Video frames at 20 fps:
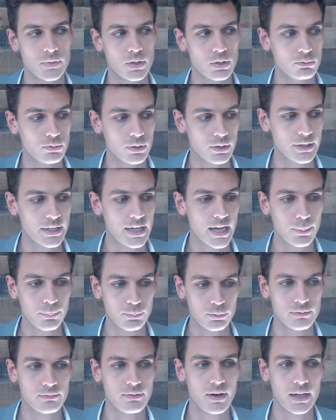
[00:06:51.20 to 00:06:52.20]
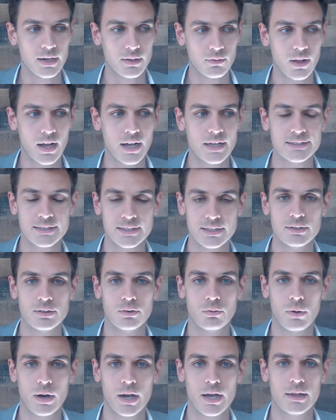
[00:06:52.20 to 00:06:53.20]
really helped revitalize it in a
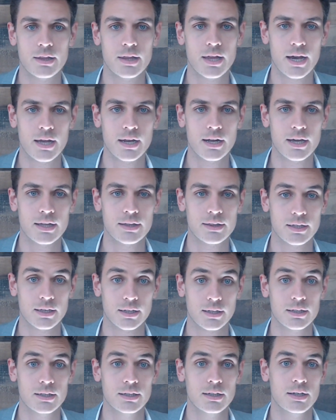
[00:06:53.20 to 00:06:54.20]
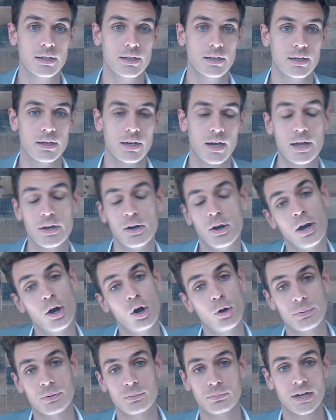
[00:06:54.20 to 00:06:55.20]
way that I think, I know, I
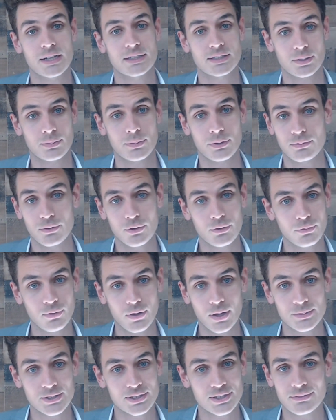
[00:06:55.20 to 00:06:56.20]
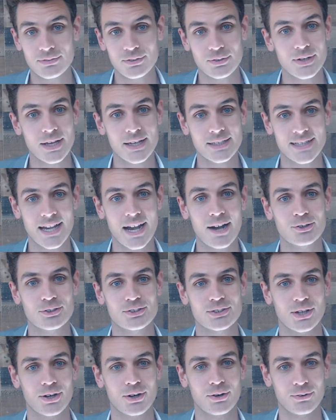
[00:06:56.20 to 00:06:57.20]
hope and pray is going to be fruitful. I'm just a few days out.
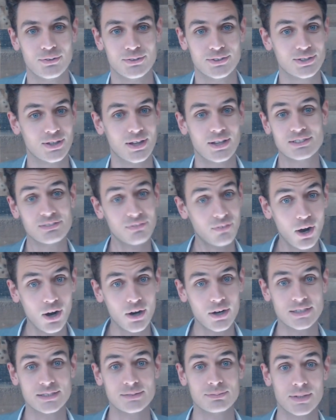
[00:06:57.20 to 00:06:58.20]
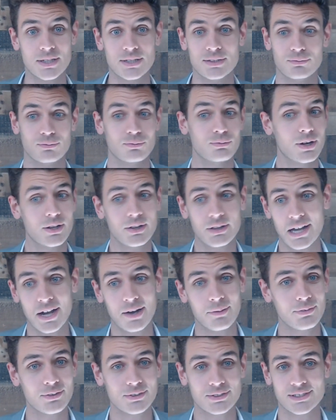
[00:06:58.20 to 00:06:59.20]
So thus far, it's been really
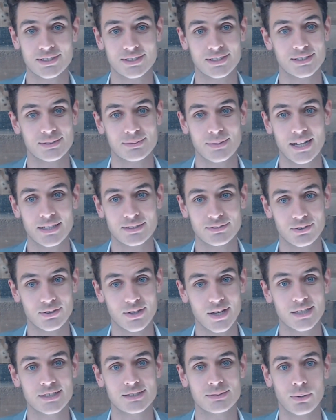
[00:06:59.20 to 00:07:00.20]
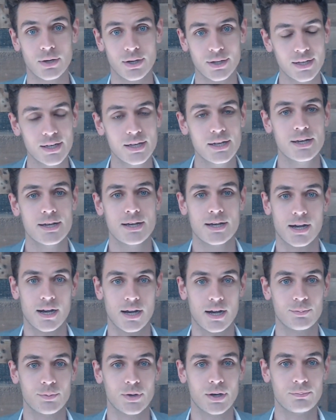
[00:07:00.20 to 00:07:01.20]
helpful just these past few days, but I